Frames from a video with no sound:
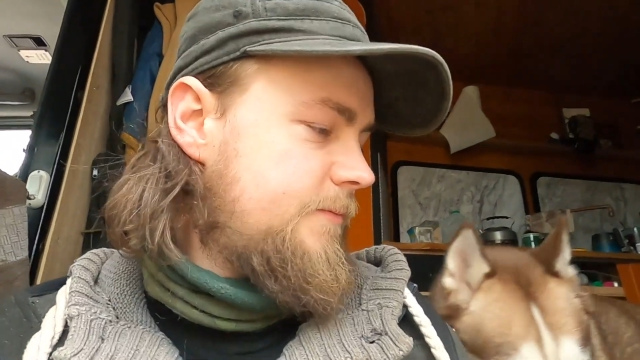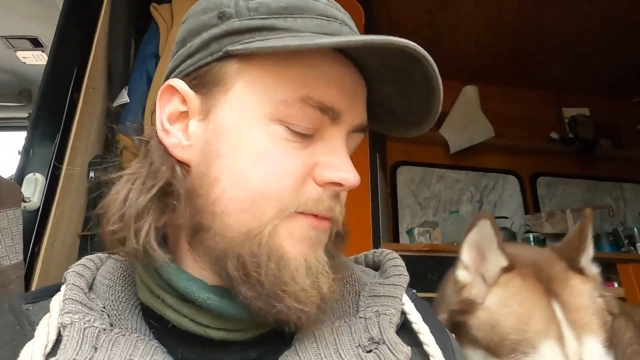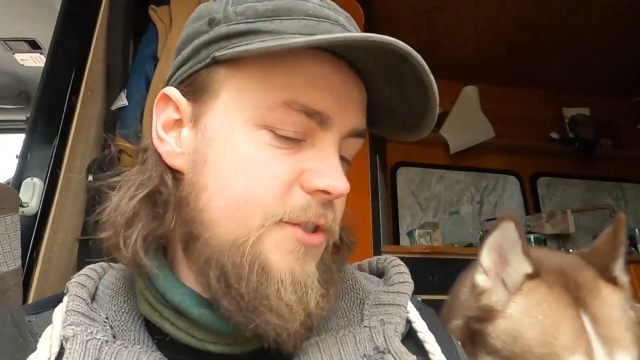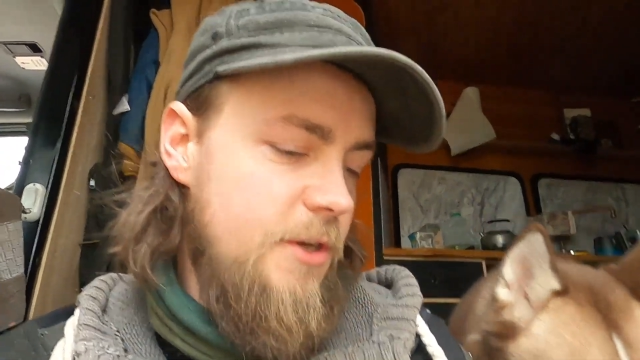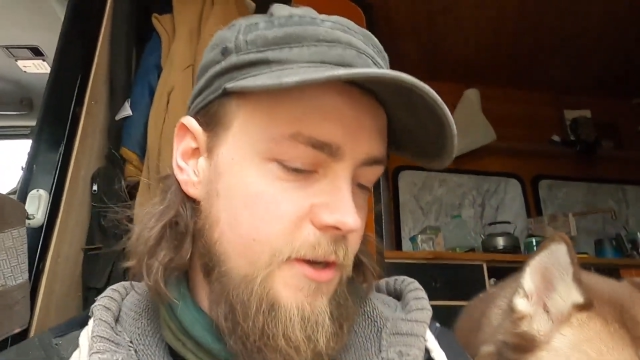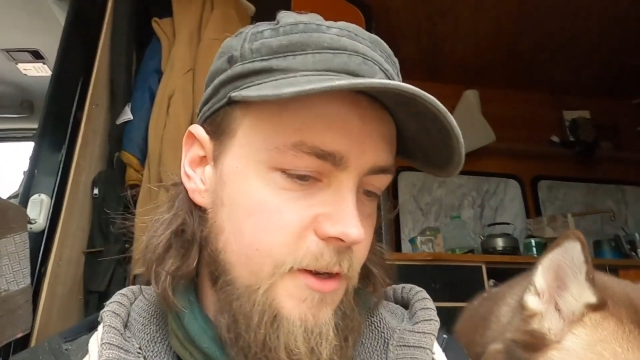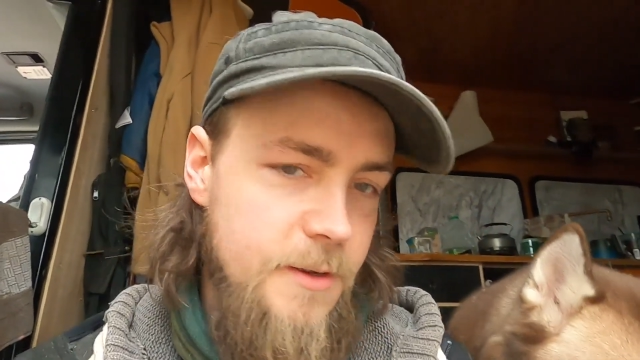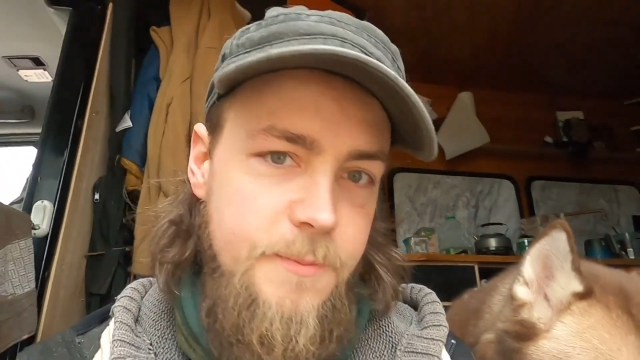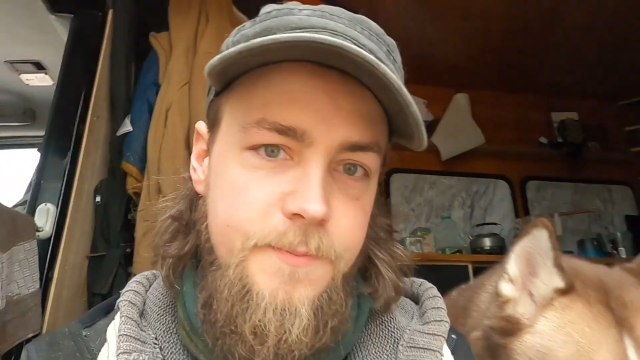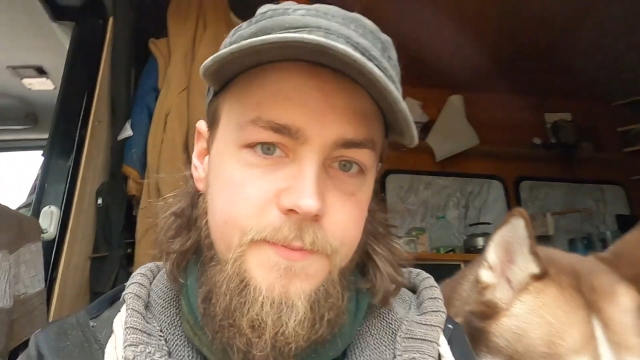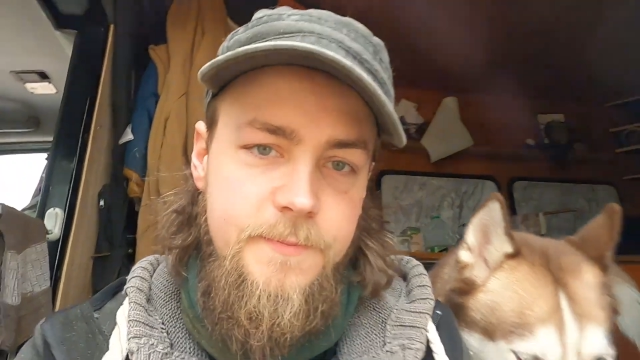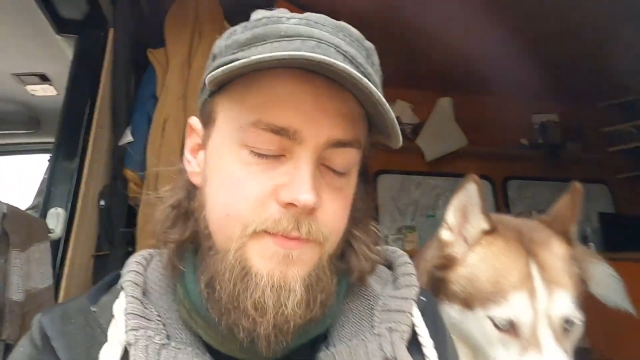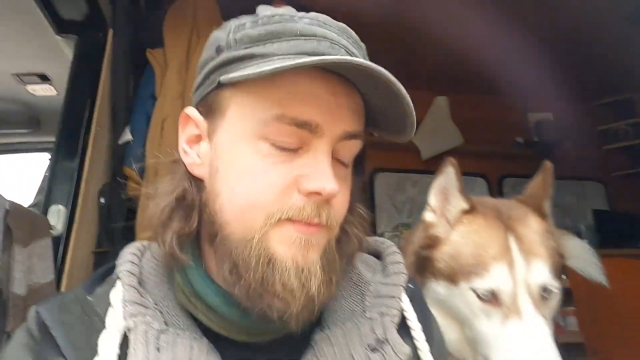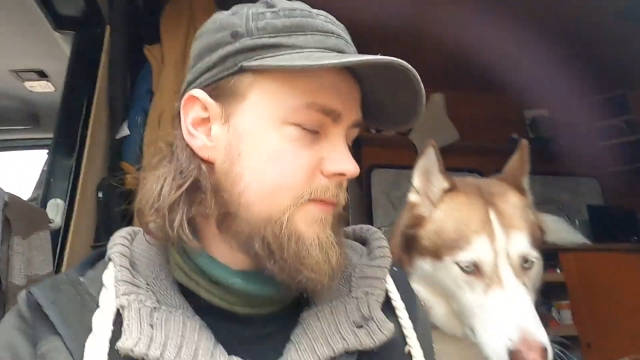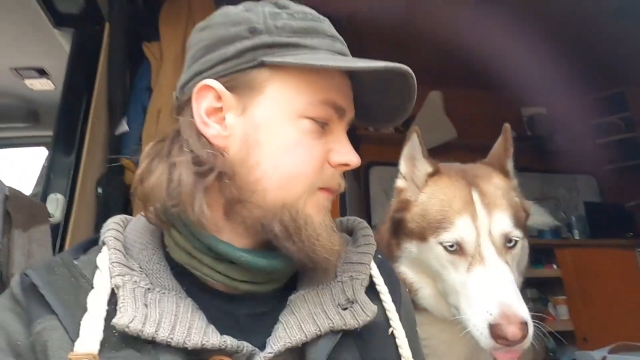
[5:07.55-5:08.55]
show you
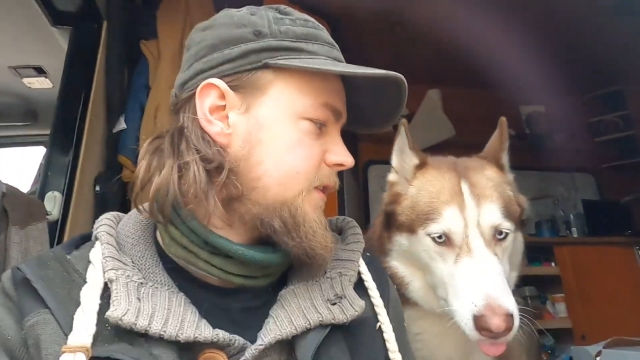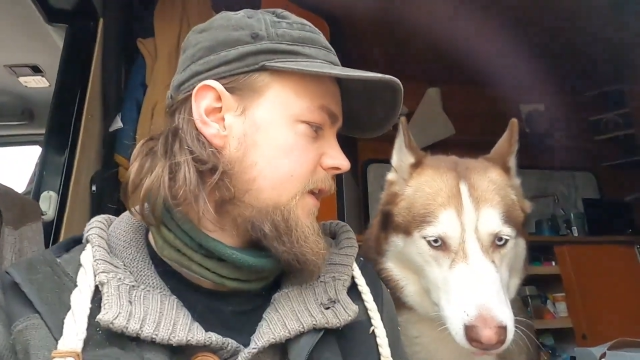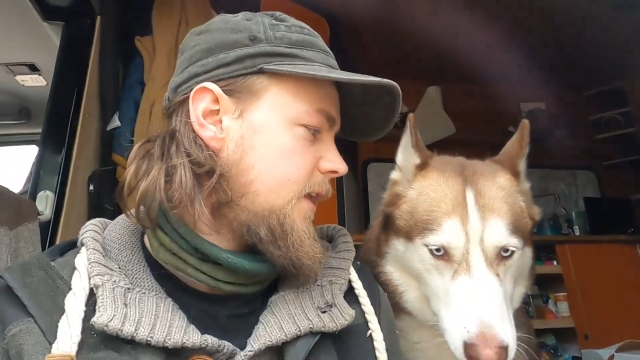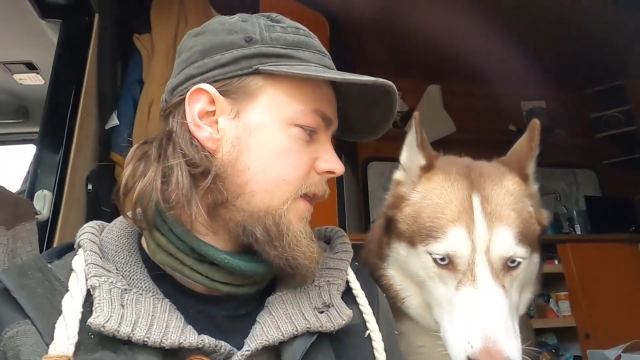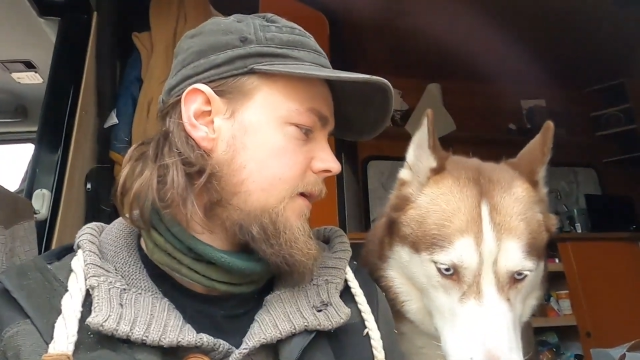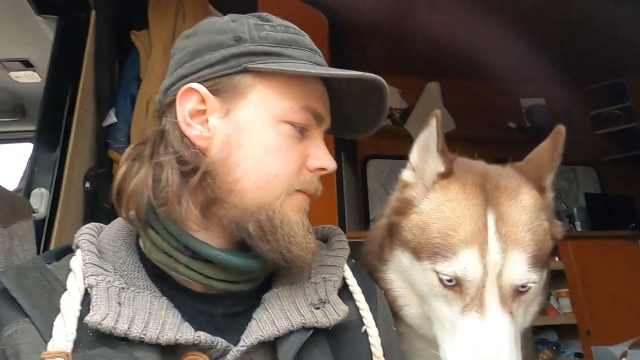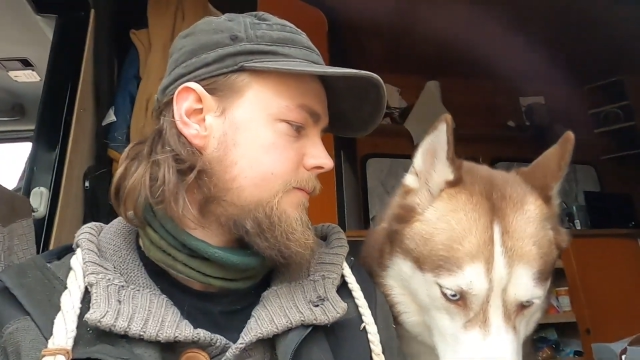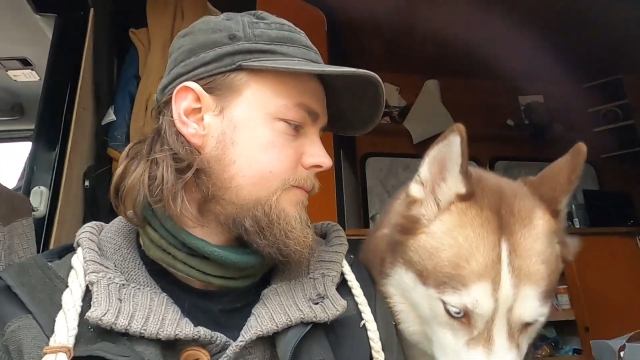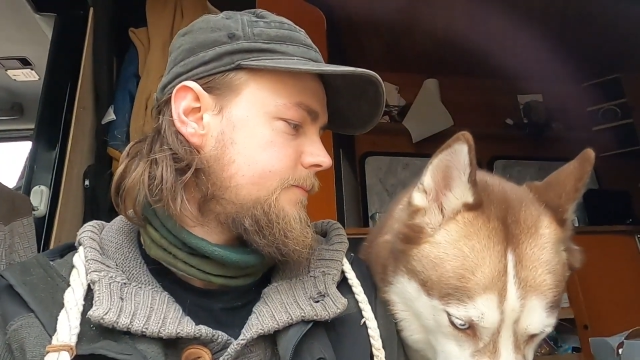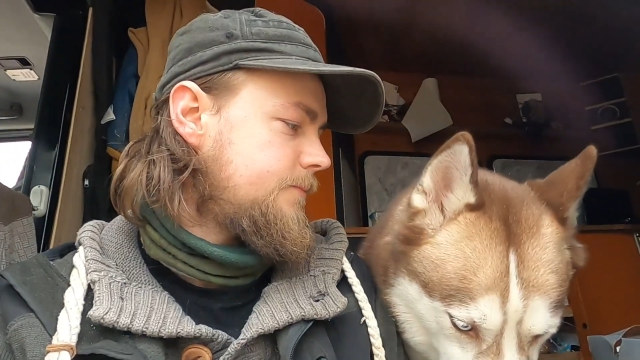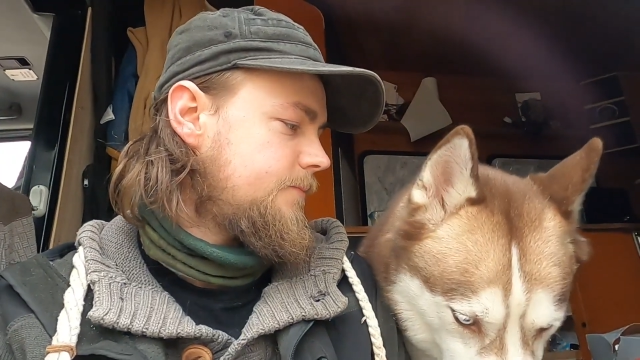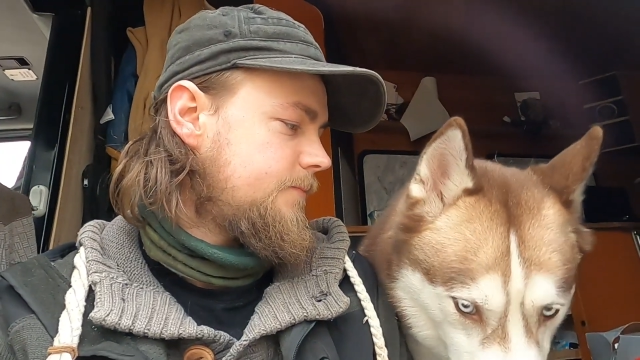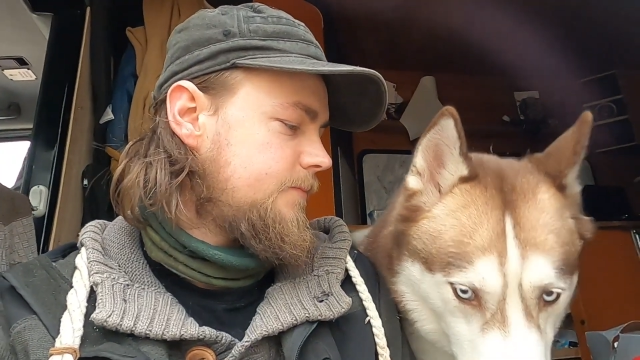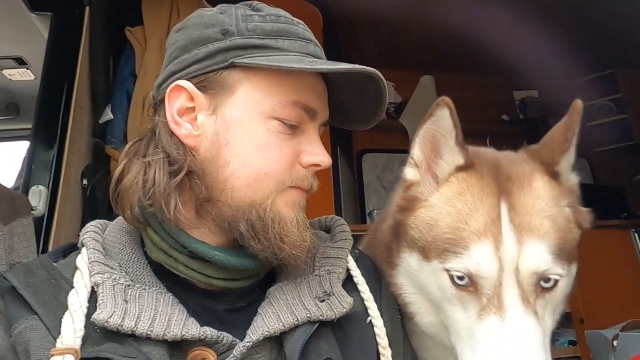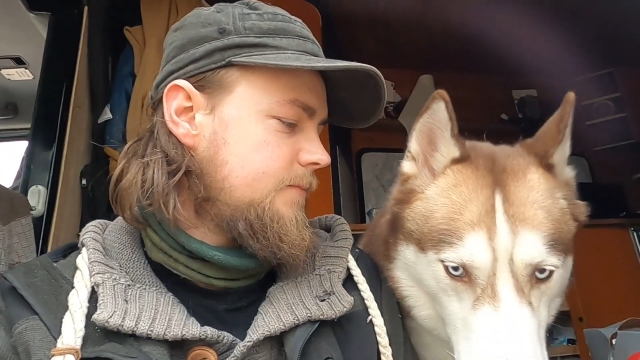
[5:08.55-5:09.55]
stay there
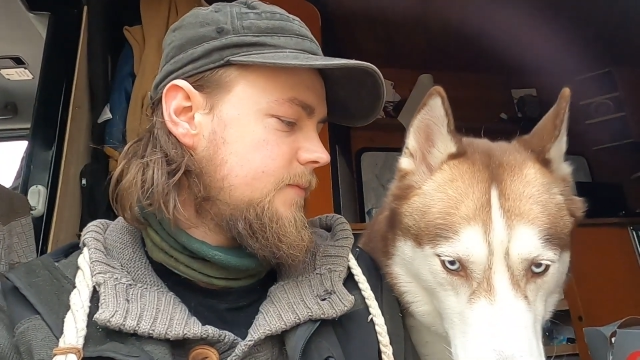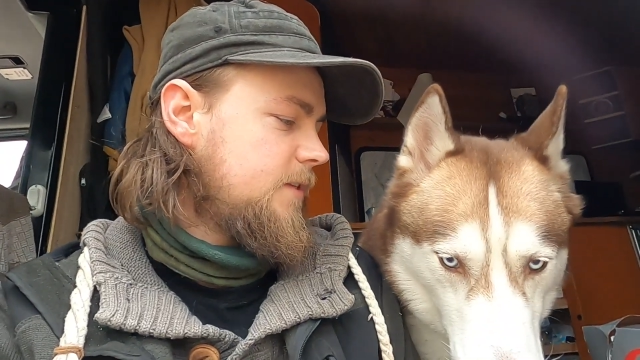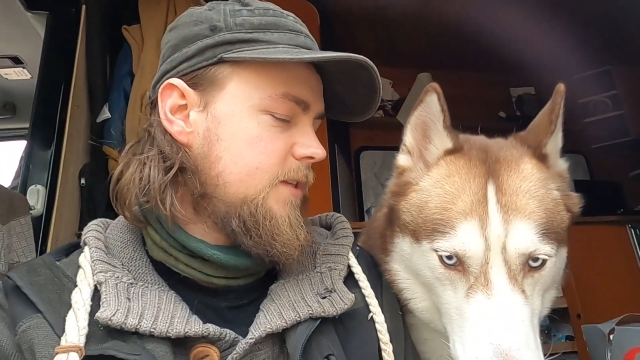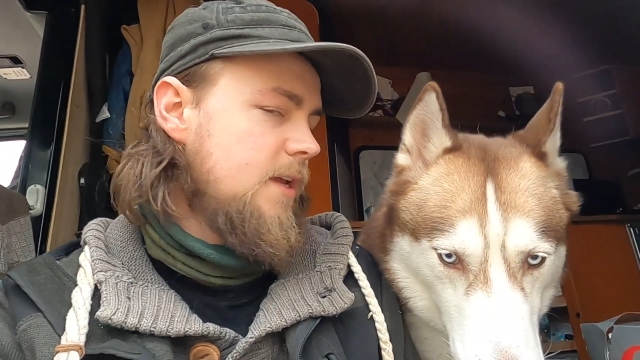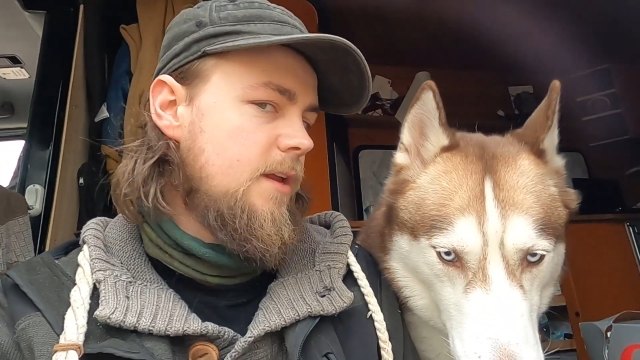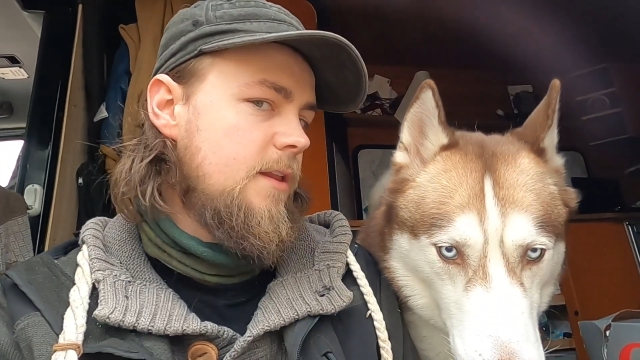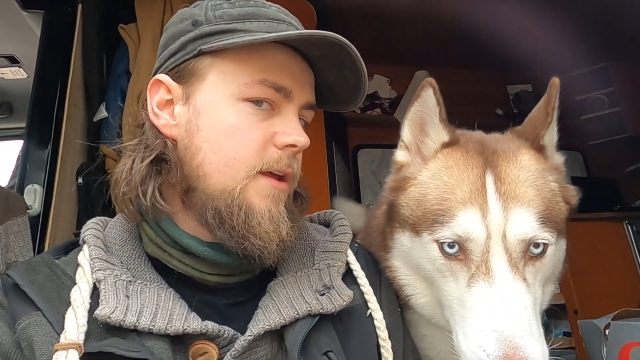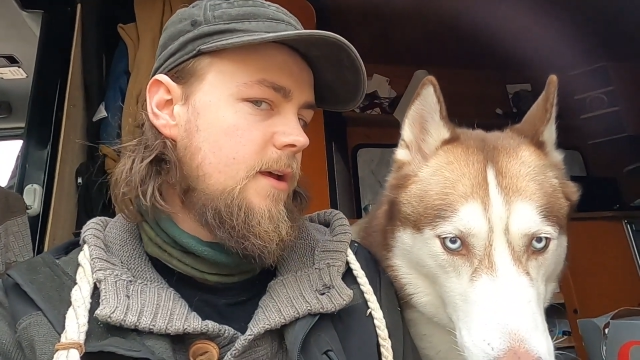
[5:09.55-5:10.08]
stay